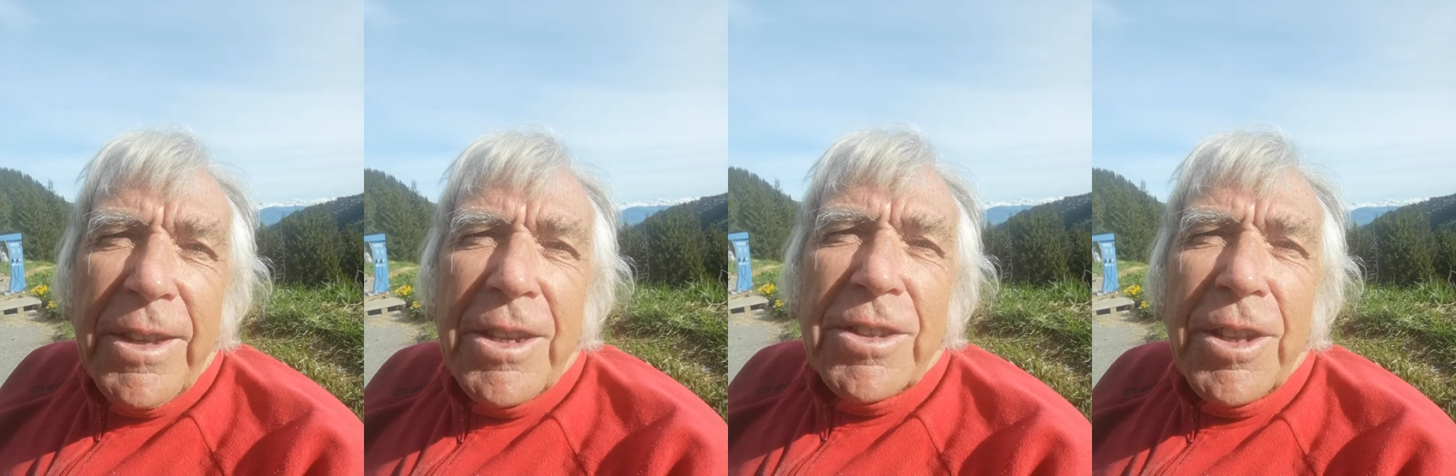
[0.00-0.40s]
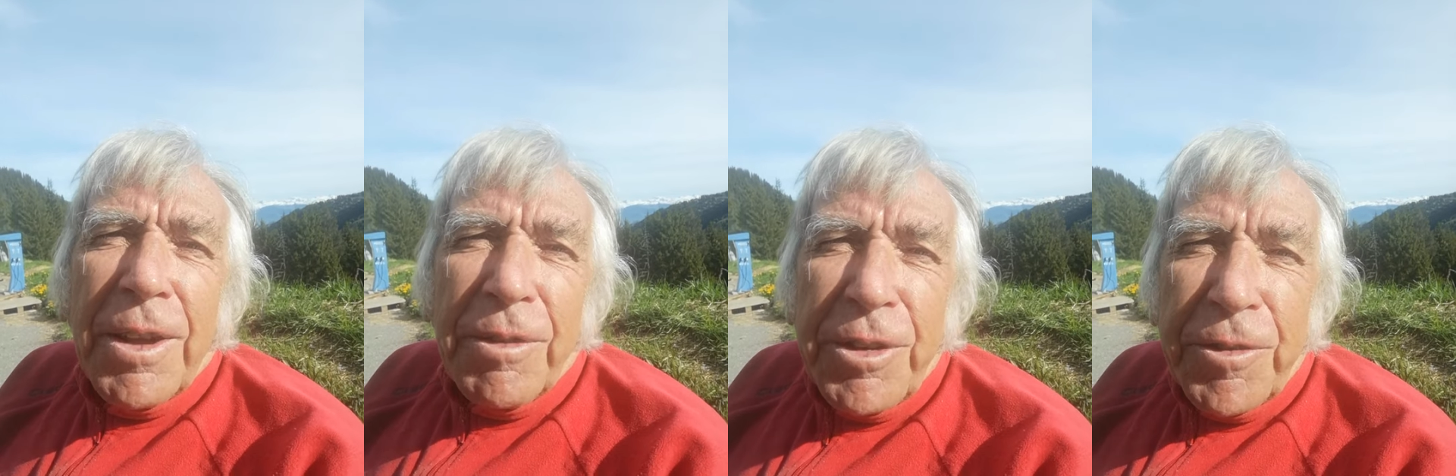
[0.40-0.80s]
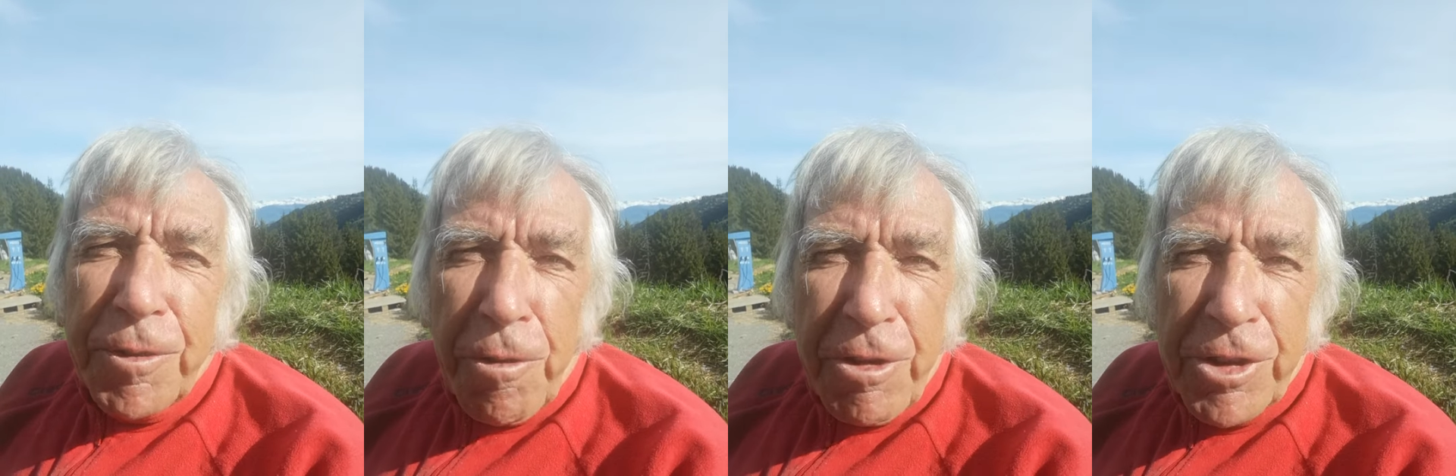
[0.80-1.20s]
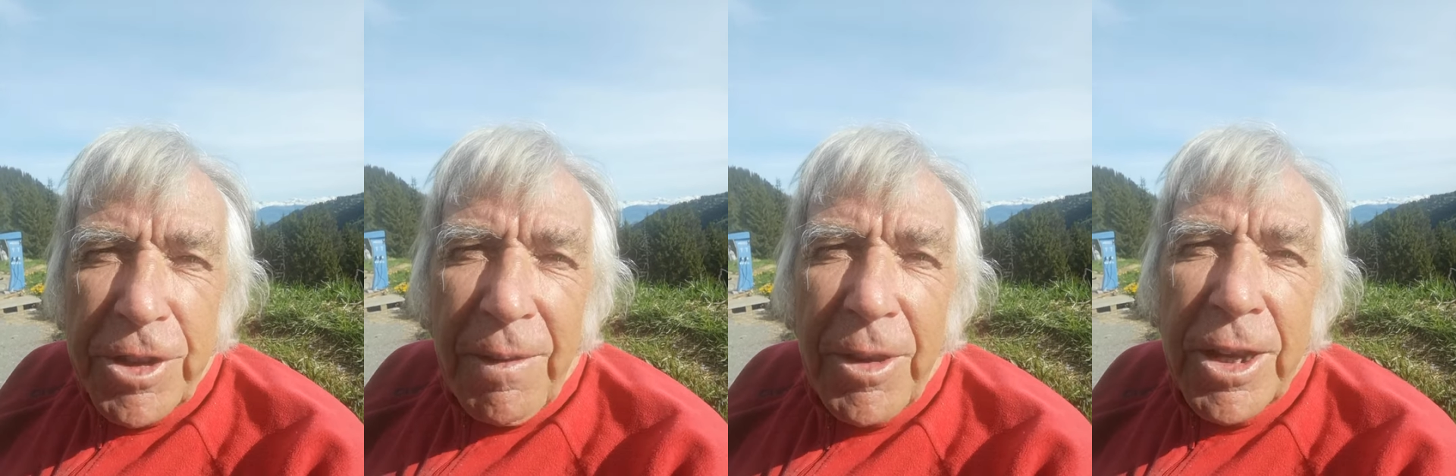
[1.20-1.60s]
There's a lovely
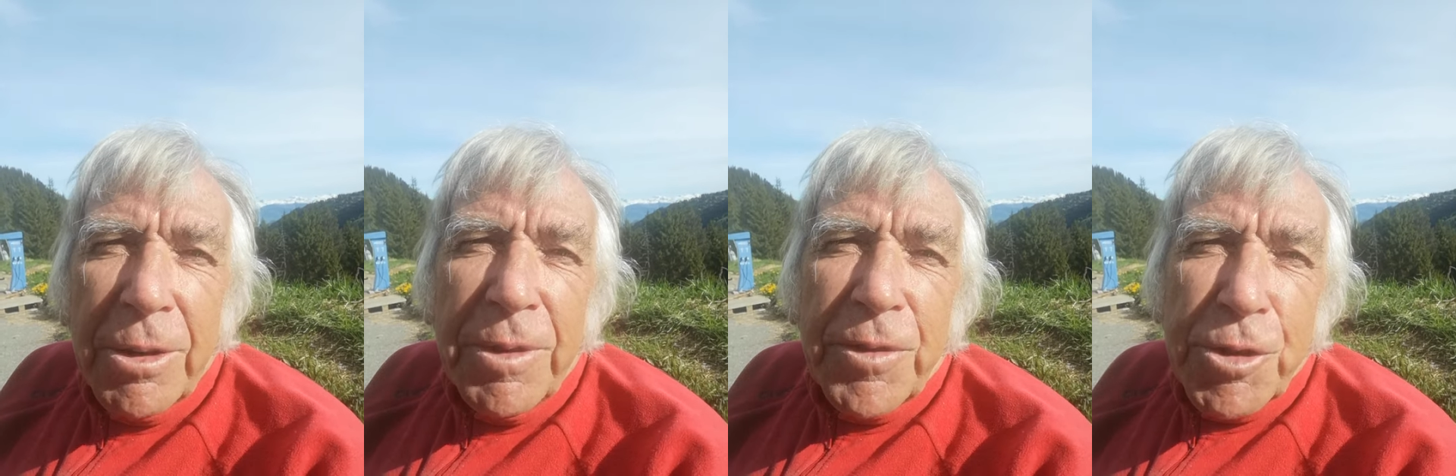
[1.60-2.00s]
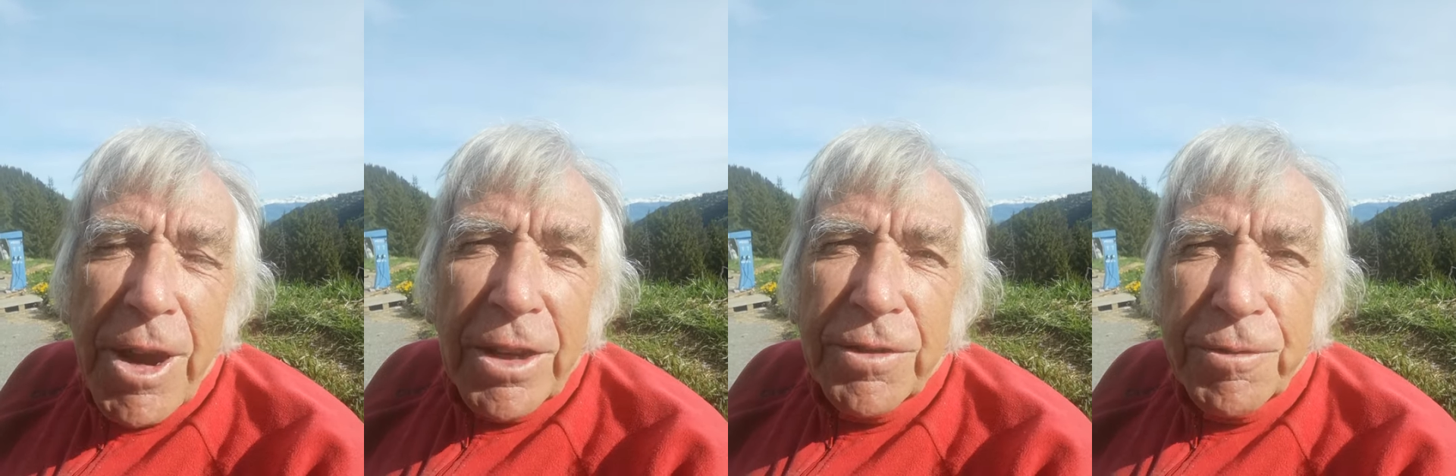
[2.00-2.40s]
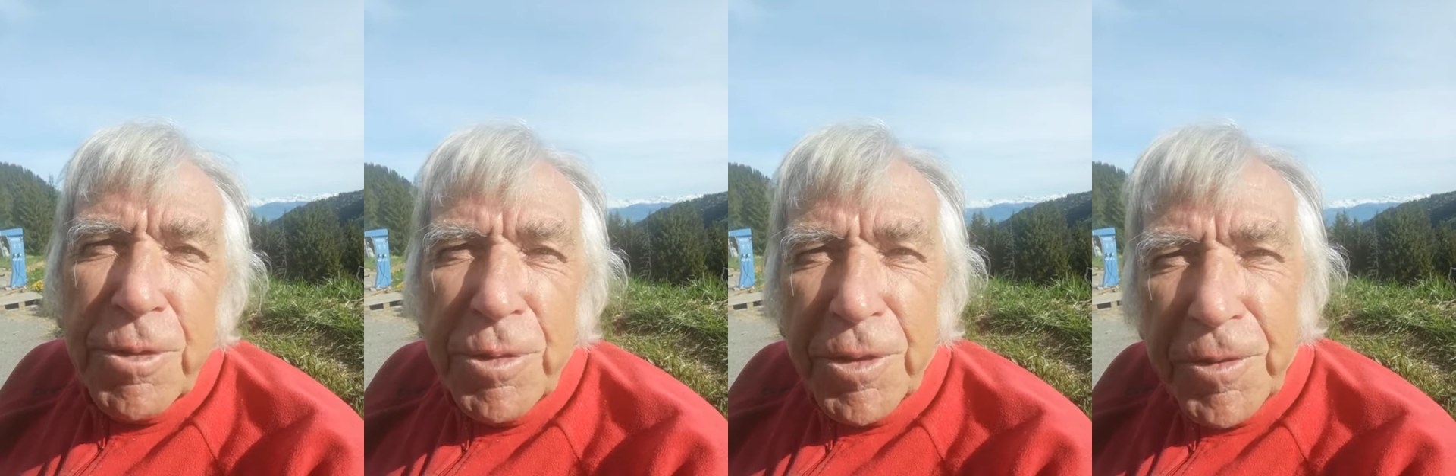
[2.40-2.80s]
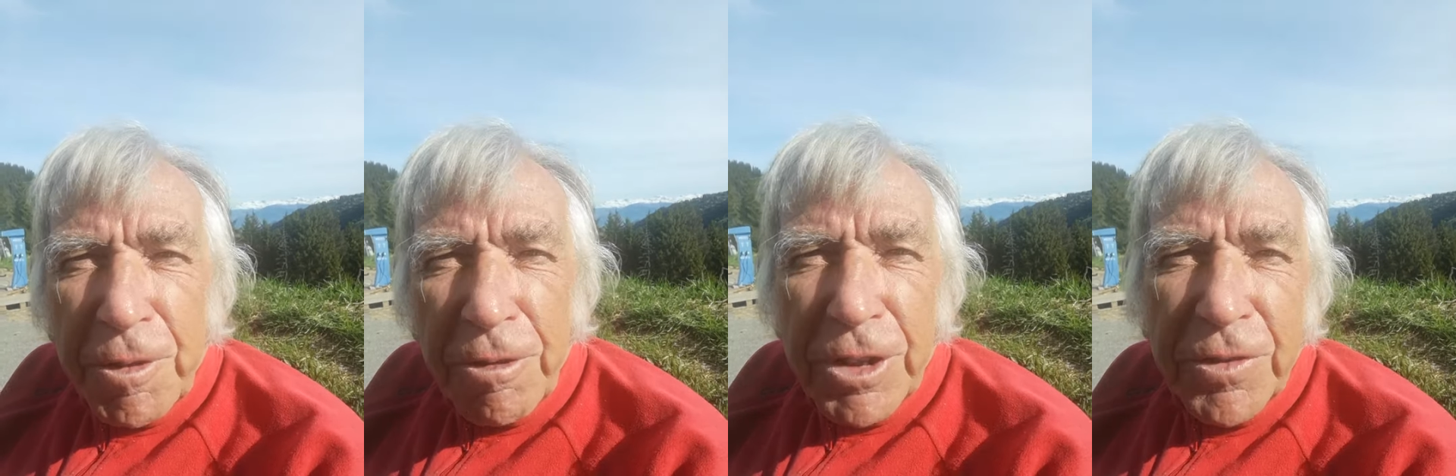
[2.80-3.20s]
forest up there with tracks through the
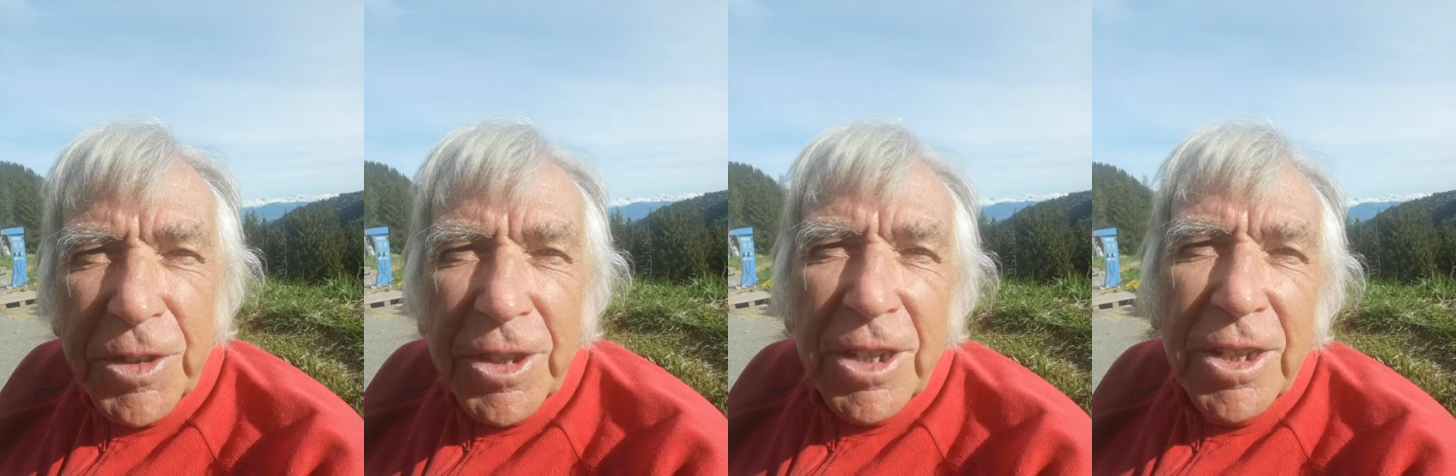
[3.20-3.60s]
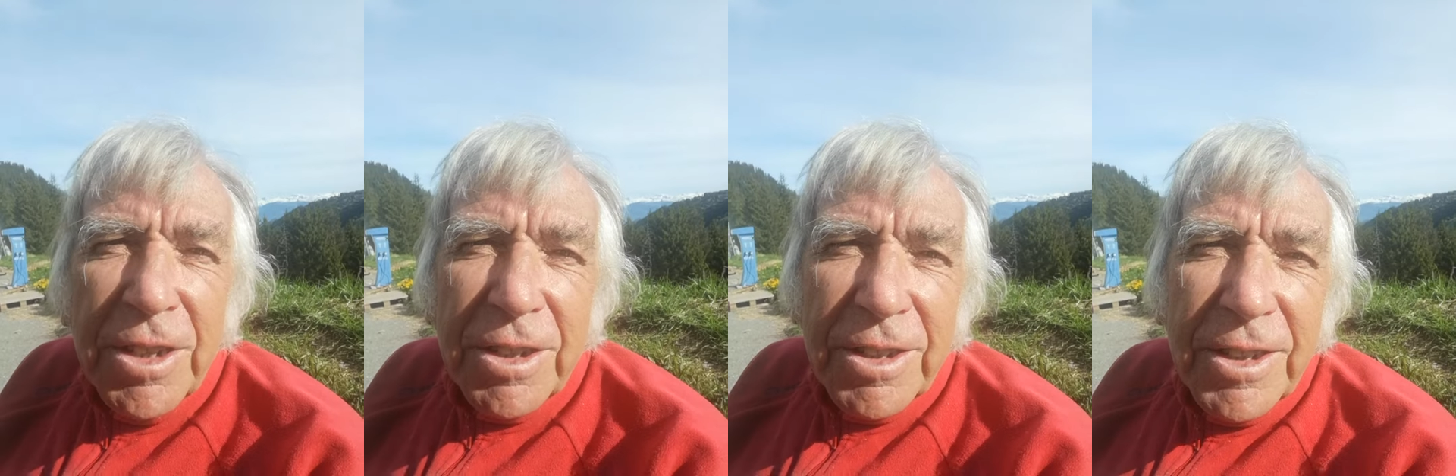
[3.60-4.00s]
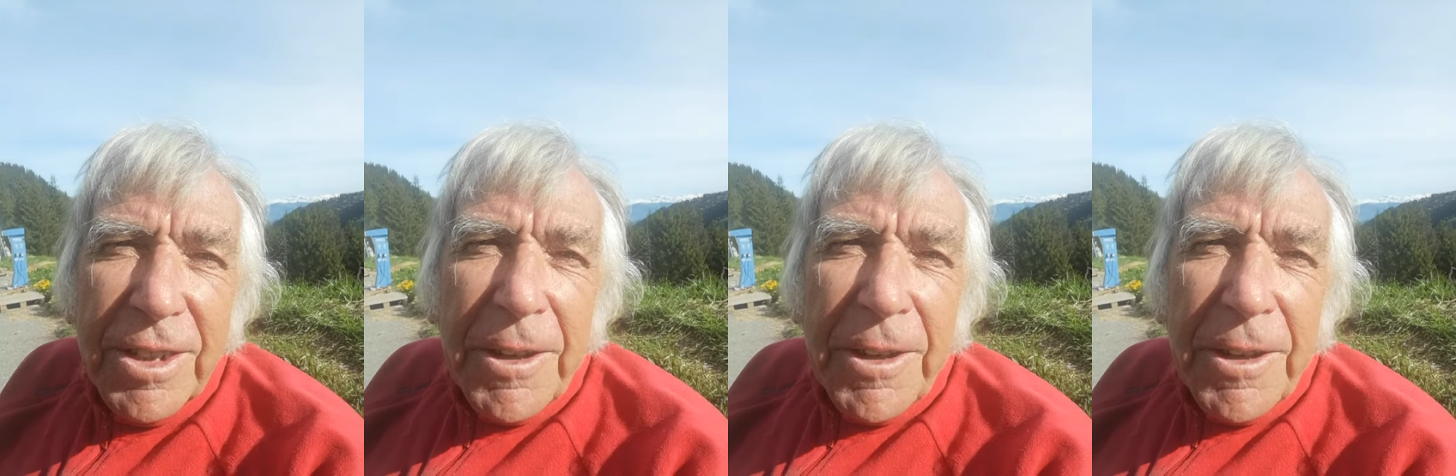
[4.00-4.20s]
forest for the kids.